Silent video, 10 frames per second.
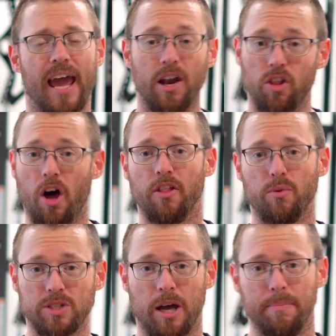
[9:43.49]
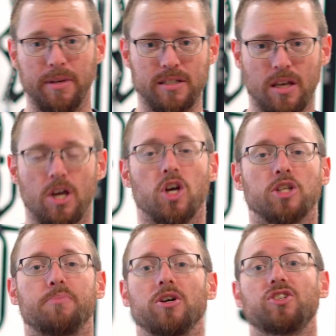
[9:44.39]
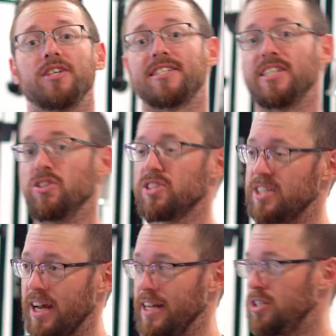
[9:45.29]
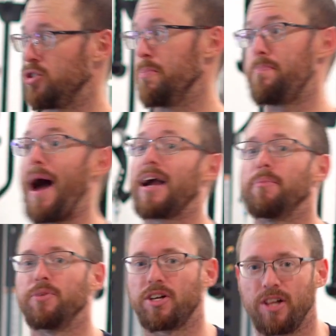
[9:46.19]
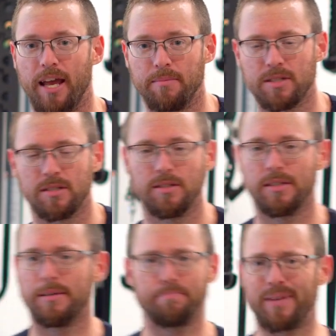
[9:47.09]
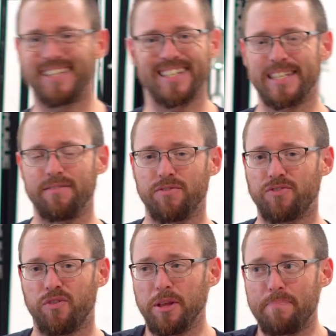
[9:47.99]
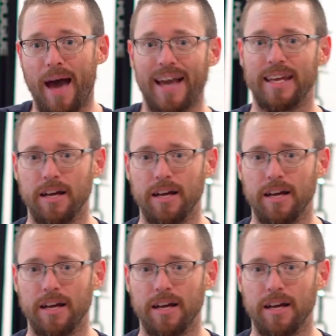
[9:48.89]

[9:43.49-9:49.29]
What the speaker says: and a lot of those companies sponsored a single study to back up their claims, but it doesn't even fully back it